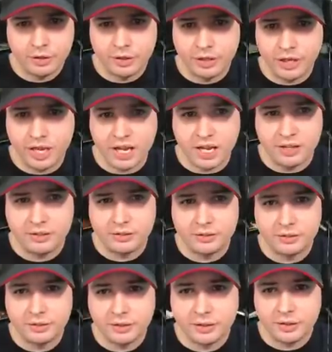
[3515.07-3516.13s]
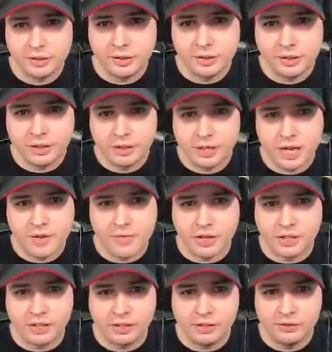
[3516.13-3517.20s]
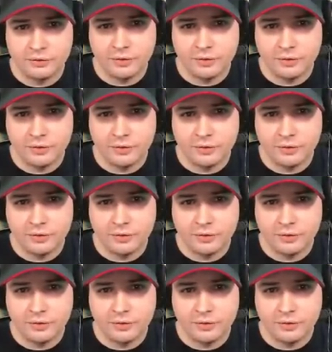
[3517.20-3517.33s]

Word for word: Yeah. Got him the kill.